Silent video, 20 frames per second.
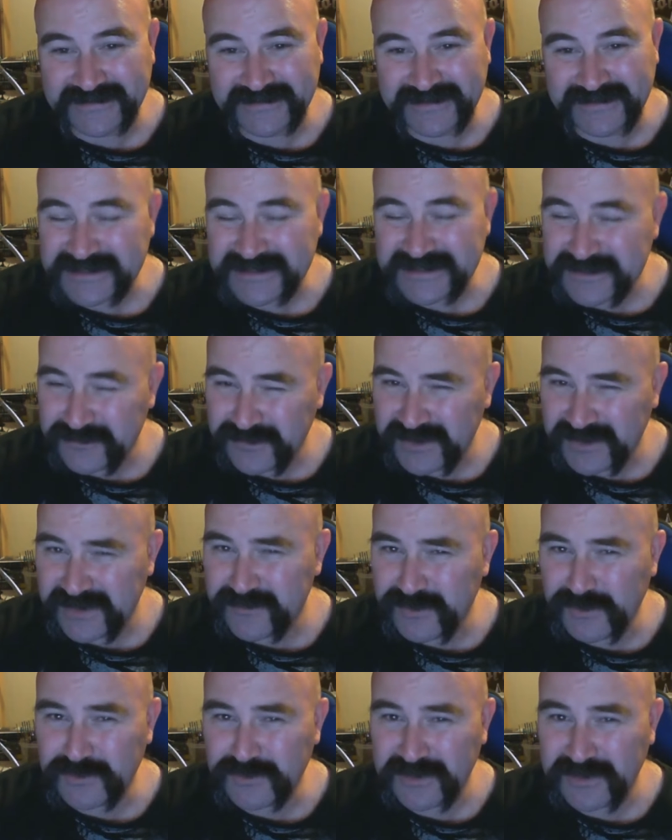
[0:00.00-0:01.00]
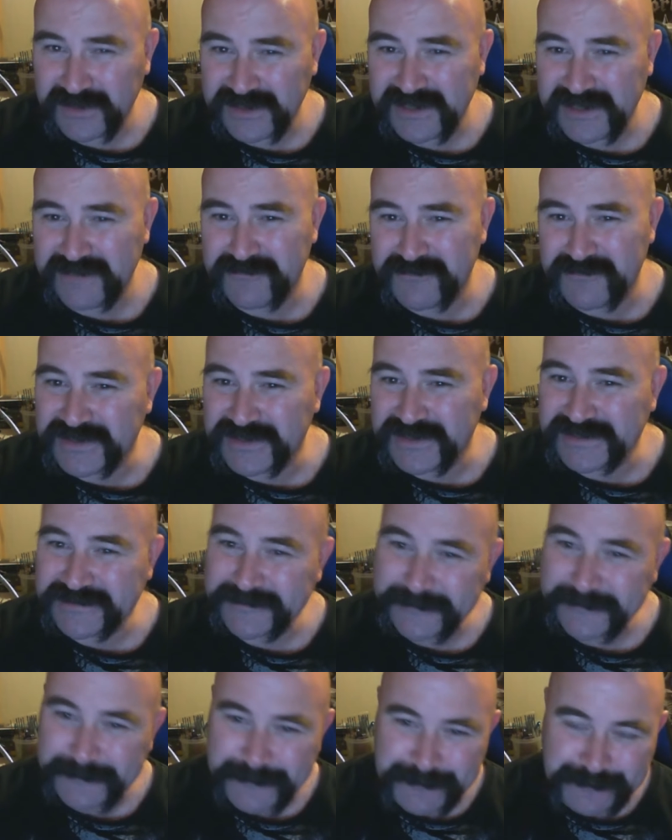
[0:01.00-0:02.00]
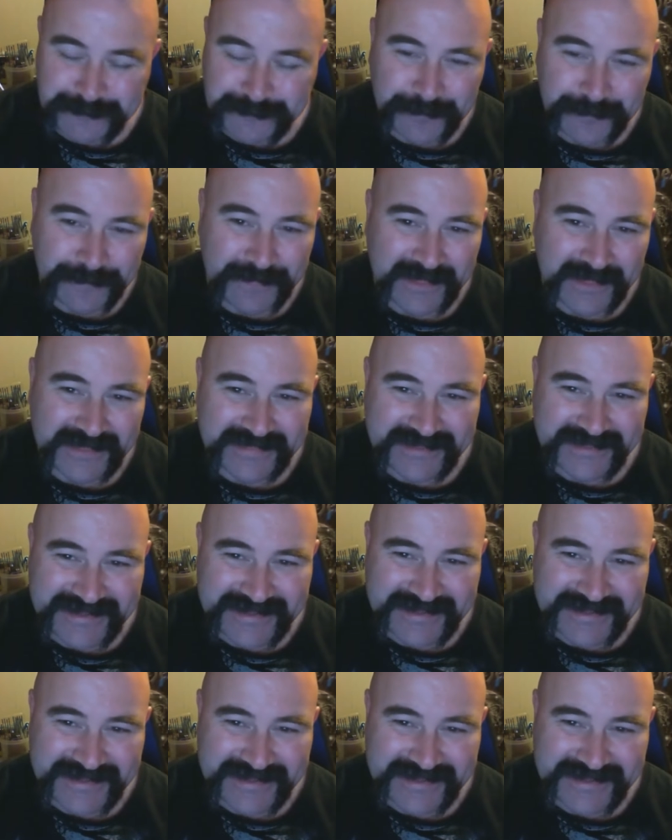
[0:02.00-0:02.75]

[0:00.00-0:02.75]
Now, that's a pretty bold claim, but the